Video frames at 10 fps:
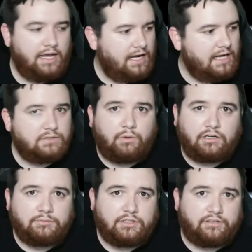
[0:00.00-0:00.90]
Hey guys,
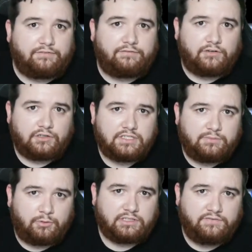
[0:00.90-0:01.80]
welcome to the first
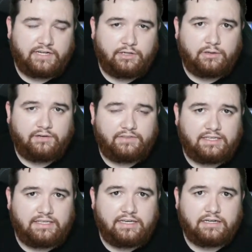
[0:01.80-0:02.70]
sports video of the
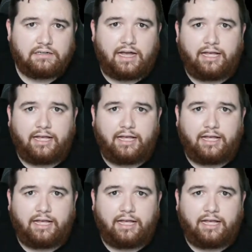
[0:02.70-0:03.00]
year.